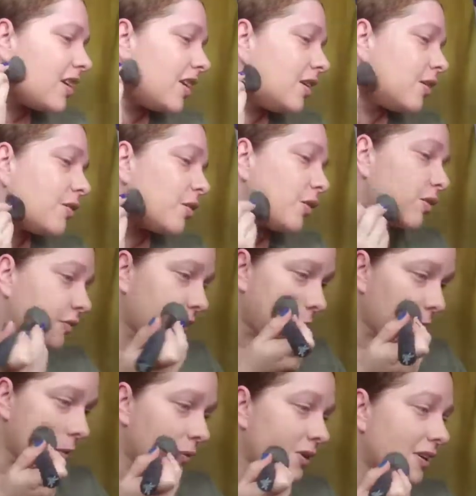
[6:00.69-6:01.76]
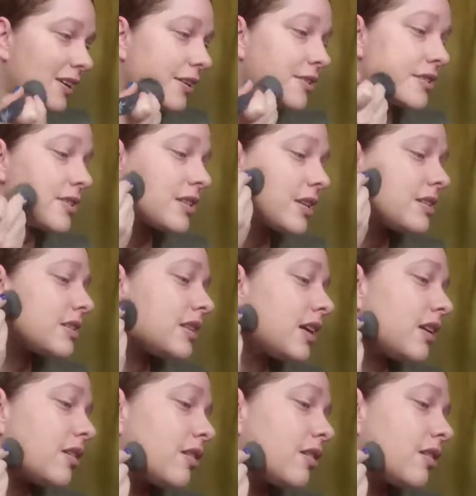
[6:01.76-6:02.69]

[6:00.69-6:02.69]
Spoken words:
I don't know if anyone else does that or